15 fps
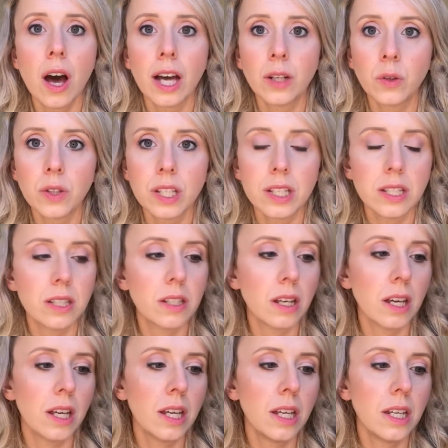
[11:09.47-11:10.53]
I got this
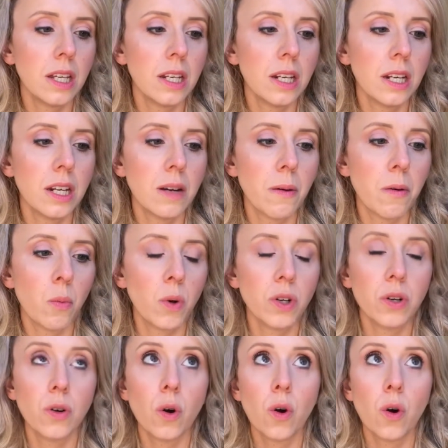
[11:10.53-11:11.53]
in one